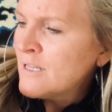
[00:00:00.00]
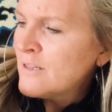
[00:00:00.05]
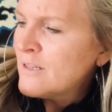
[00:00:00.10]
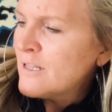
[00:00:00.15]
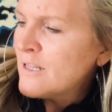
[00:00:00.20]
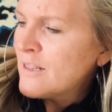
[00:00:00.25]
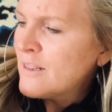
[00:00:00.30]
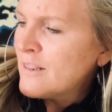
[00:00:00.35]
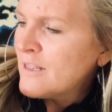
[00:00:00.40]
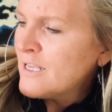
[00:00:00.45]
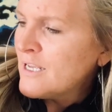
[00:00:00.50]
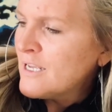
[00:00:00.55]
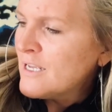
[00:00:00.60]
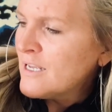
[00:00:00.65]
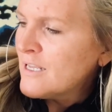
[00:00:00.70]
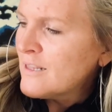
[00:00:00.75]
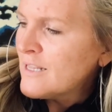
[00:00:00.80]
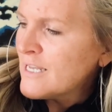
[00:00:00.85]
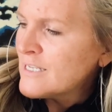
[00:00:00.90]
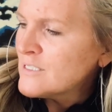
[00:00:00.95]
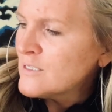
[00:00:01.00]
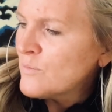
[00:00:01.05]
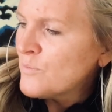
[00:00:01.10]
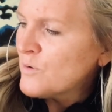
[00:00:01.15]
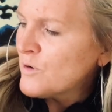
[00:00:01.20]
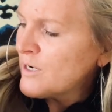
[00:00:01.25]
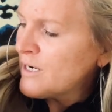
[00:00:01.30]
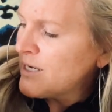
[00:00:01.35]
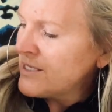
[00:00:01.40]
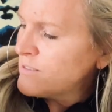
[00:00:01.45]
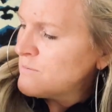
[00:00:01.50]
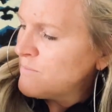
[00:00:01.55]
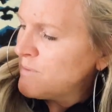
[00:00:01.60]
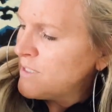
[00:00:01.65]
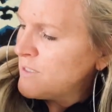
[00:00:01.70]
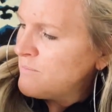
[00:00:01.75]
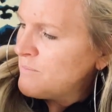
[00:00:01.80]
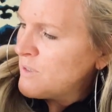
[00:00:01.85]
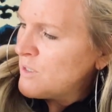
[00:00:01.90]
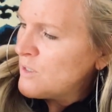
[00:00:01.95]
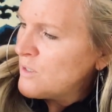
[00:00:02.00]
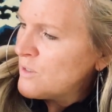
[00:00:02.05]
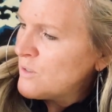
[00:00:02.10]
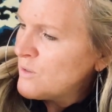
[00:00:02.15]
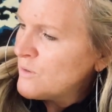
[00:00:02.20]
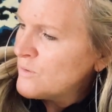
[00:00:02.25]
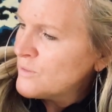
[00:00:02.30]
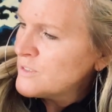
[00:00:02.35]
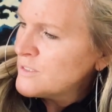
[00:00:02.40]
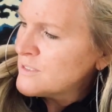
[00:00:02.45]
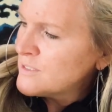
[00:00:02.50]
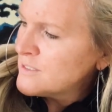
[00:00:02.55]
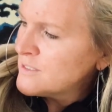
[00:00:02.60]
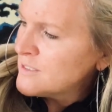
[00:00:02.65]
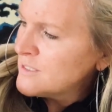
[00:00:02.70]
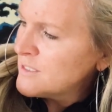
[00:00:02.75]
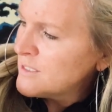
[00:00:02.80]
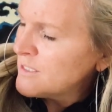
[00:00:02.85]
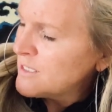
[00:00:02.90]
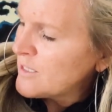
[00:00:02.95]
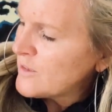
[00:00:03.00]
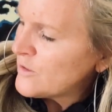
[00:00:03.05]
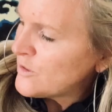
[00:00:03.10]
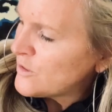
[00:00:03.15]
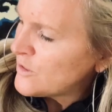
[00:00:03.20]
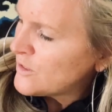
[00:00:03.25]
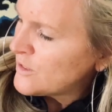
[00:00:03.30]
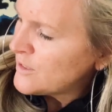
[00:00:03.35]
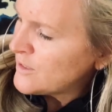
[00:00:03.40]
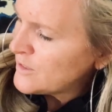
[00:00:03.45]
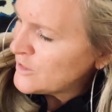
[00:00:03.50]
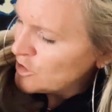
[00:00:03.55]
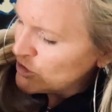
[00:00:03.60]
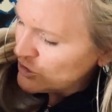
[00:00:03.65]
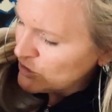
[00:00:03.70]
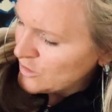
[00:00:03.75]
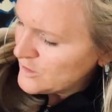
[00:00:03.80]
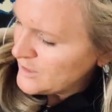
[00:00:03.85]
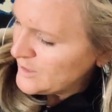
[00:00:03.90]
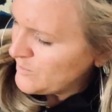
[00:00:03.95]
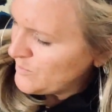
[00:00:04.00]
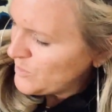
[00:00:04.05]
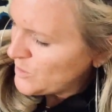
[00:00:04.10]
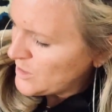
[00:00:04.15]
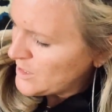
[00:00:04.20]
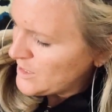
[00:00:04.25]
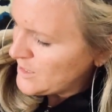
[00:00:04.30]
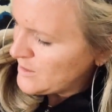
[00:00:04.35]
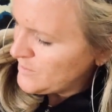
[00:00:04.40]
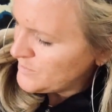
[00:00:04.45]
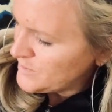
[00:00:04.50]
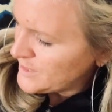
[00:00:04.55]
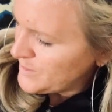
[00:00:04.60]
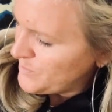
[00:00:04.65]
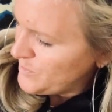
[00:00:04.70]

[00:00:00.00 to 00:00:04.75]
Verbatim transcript: The thing that surprised me most, another journaling prompt.